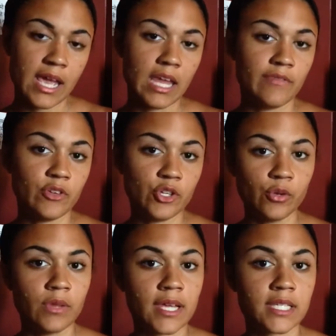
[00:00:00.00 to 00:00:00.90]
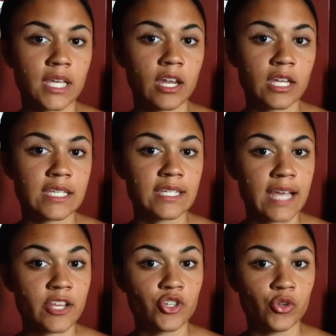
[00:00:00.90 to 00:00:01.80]
And if you do this, it is
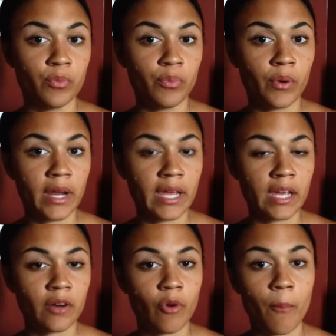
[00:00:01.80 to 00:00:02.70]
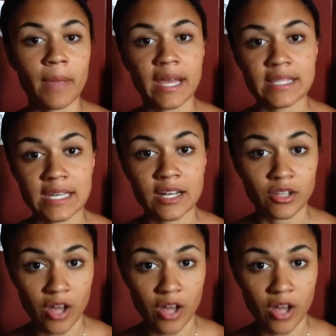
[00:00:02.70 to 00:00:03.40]
said to bring romantic